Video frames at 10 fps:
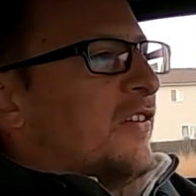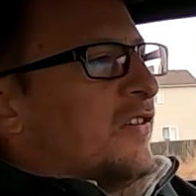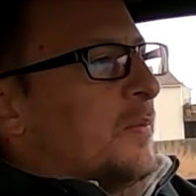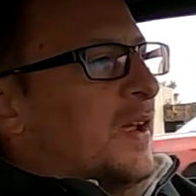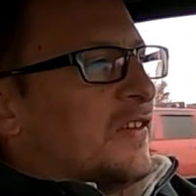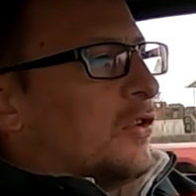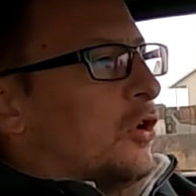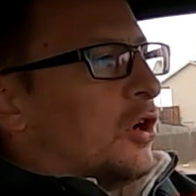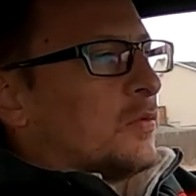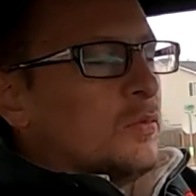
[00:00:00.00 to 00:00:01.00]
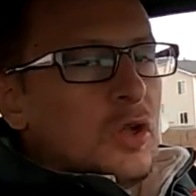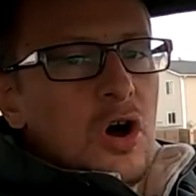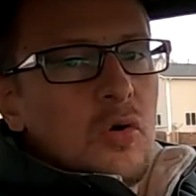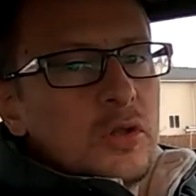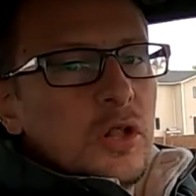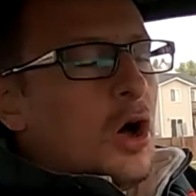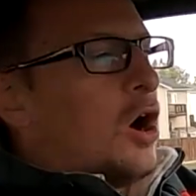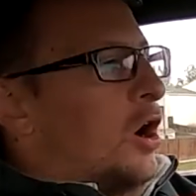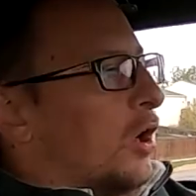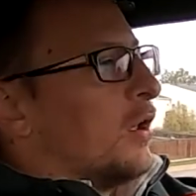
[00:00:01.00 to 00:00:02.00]
just makes it look low and
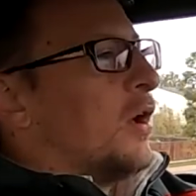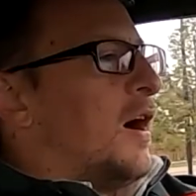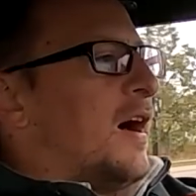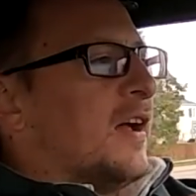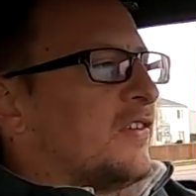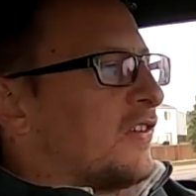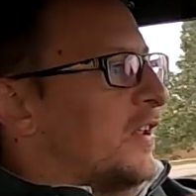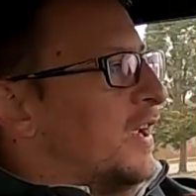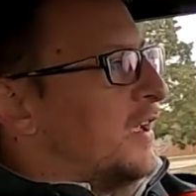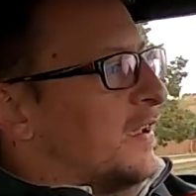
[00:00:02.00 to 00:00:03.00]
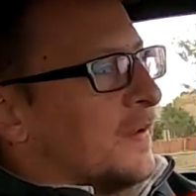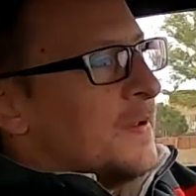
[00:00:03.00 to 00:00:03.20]
long, sleek.